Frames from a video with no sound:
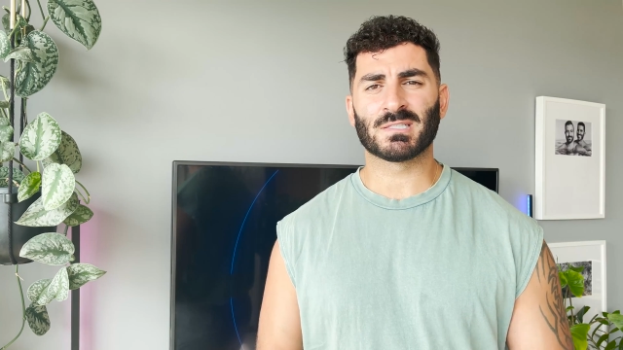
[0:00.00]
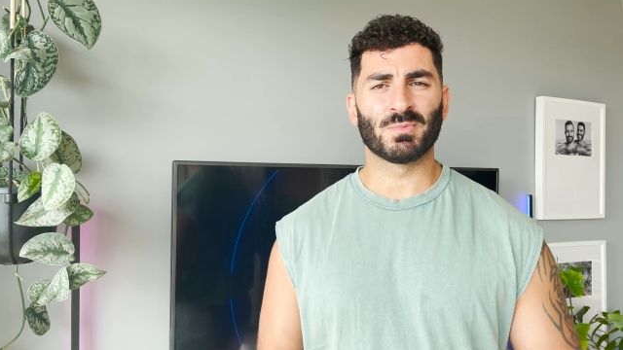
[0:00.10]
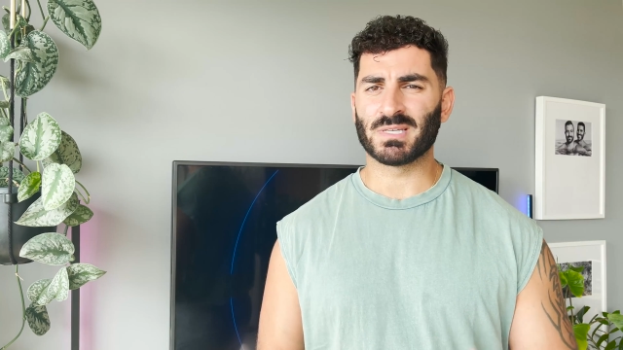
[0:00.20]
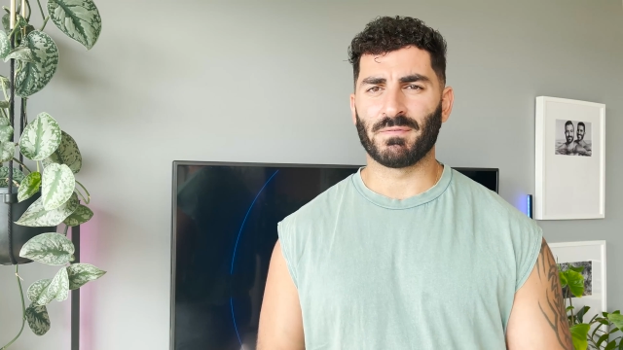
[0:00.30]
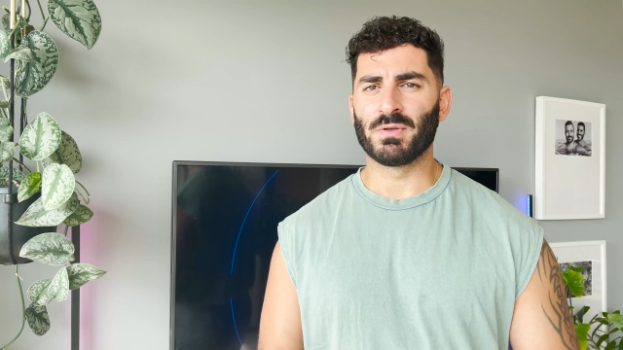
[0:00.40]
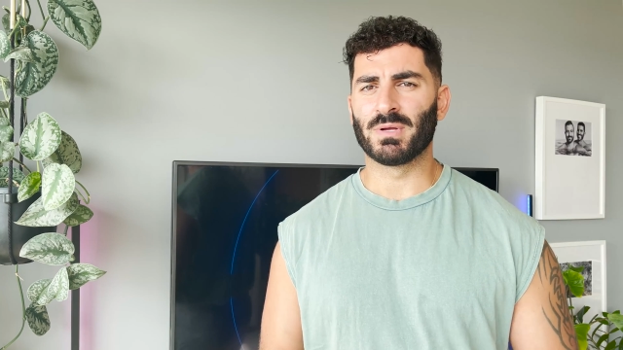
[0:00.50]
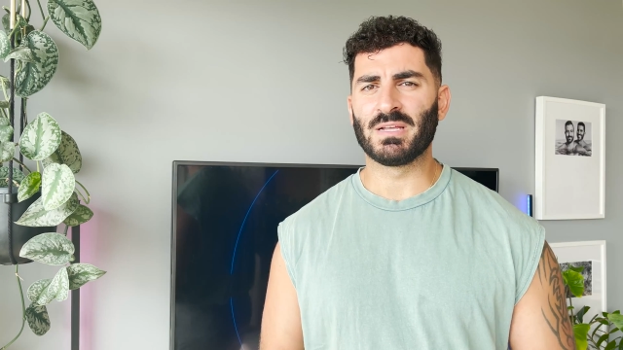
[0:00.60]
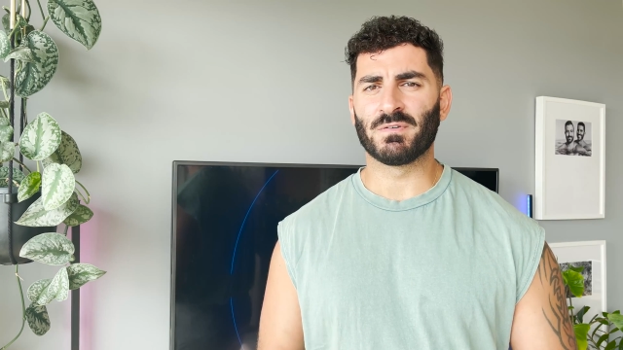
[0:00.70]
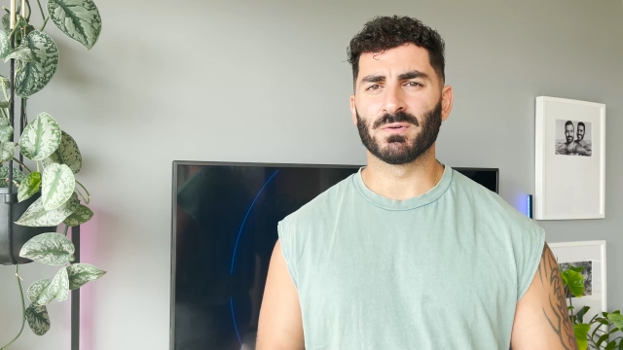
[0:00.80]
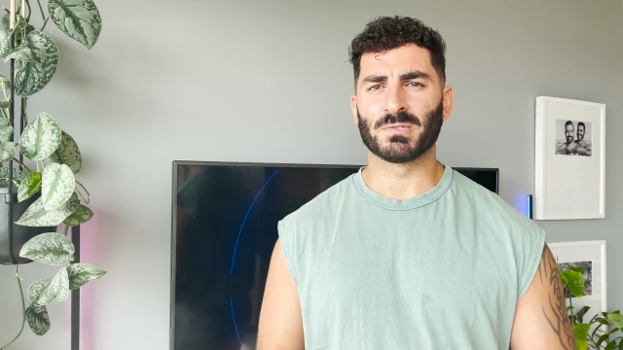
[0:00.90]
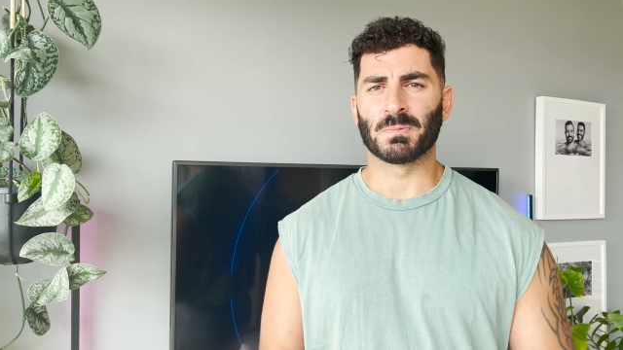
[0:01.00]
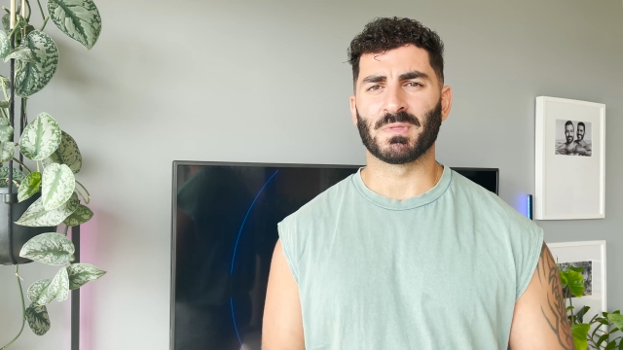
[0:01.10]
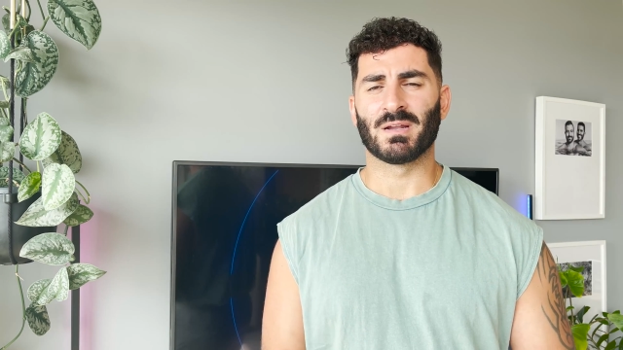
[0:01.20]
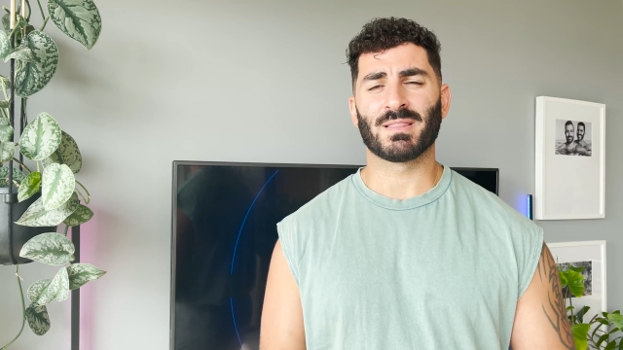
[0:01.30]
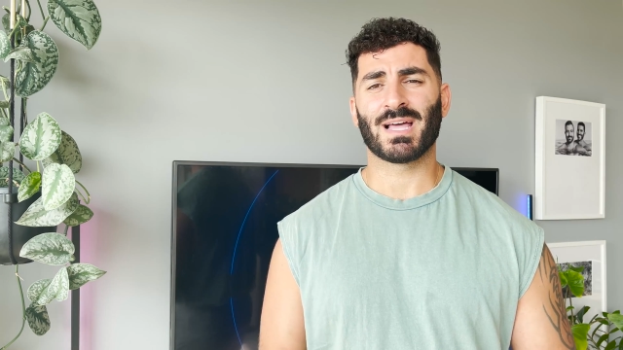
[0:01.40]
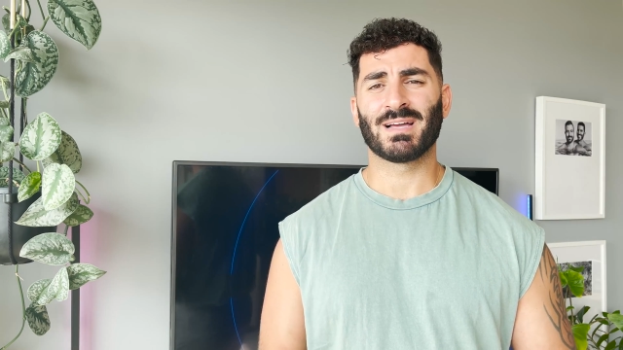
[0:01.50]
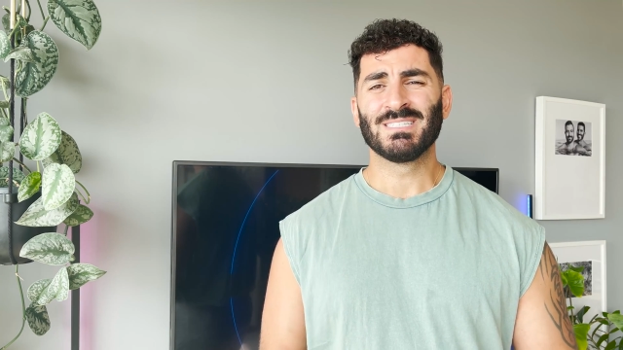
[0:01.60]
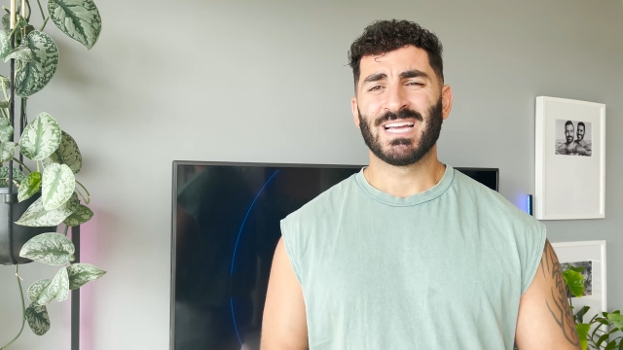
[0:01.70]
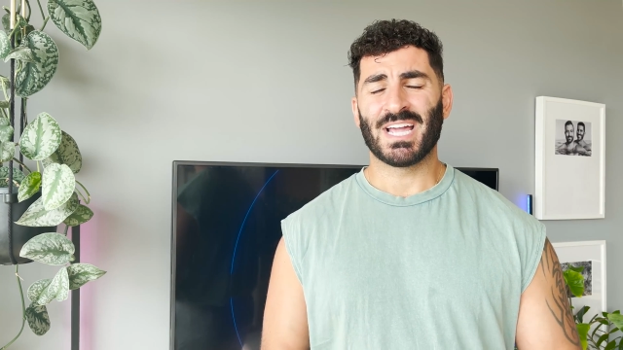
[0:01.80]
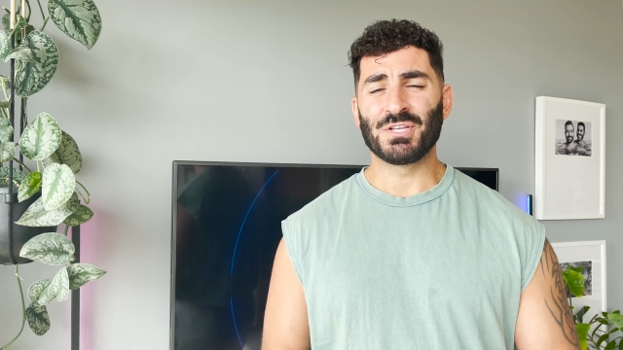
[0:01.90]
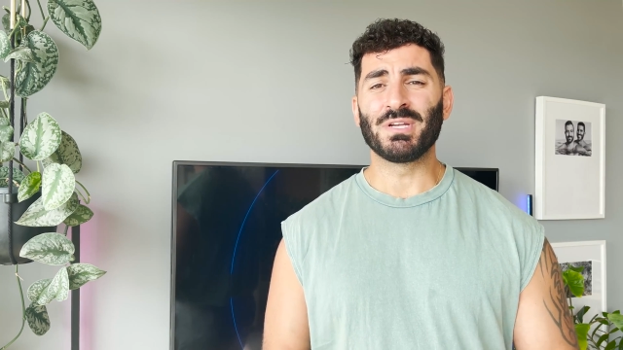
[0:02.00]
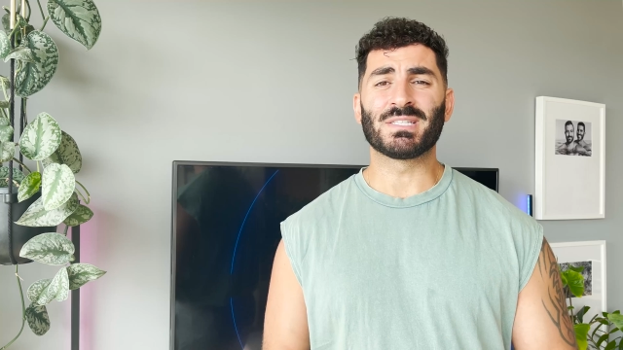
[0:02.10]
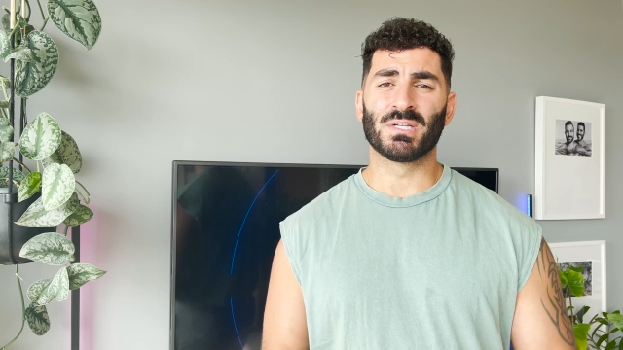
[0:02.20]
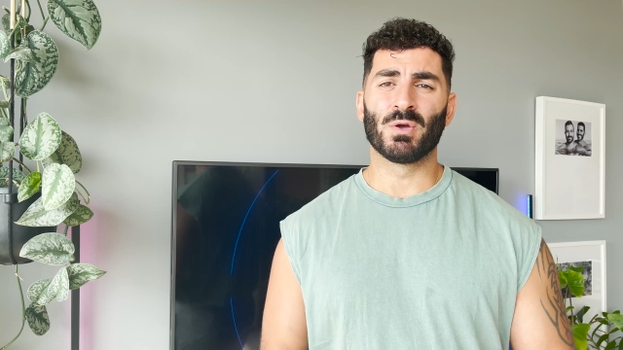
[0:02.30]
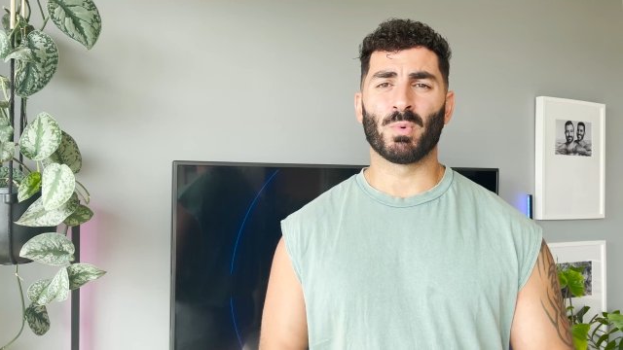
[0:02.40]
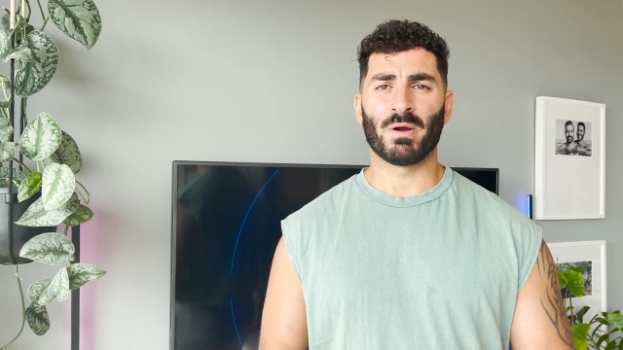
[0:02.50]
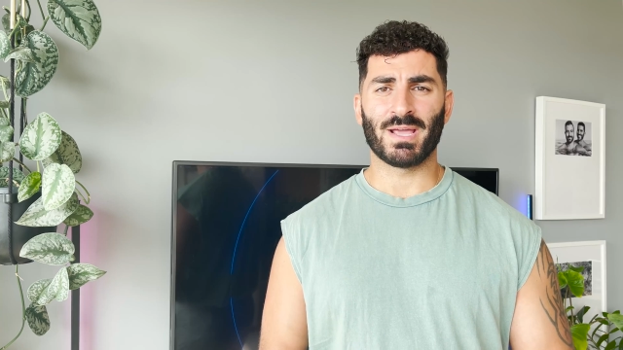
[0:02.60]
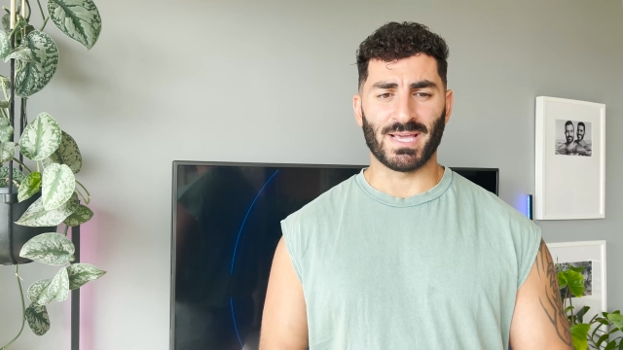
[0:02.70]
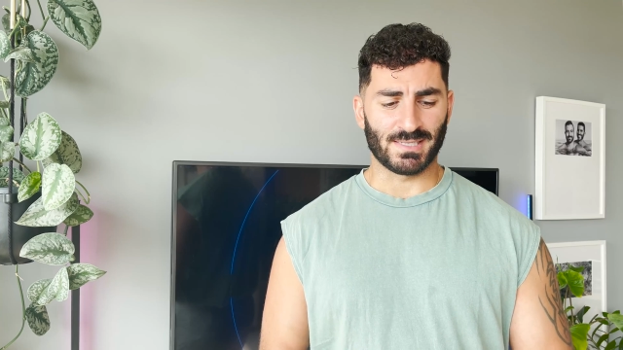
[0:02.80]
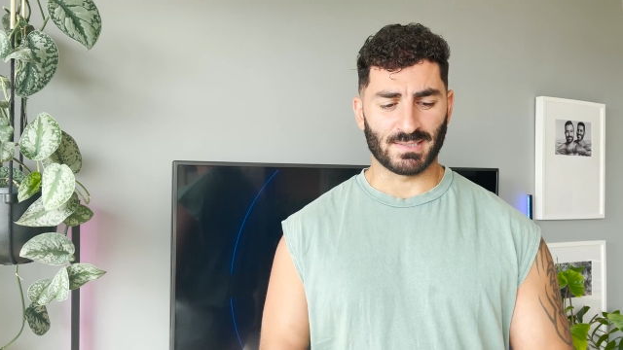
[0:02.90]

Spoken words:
someone's giving you a leaflet or something like that, and you need to know where it is.